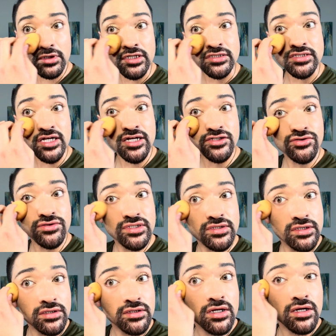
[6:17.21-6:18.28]
exaggerate
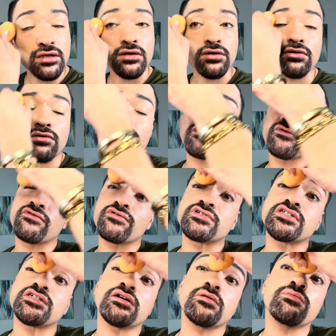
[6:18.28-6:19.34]
the yellow for
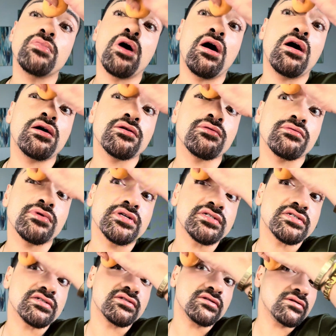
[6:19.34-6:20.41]
some odd
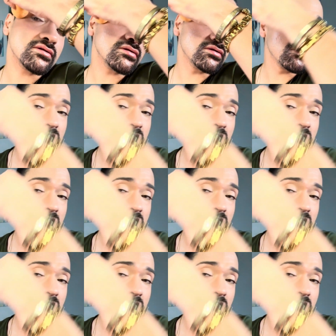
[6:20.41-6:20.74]
reason.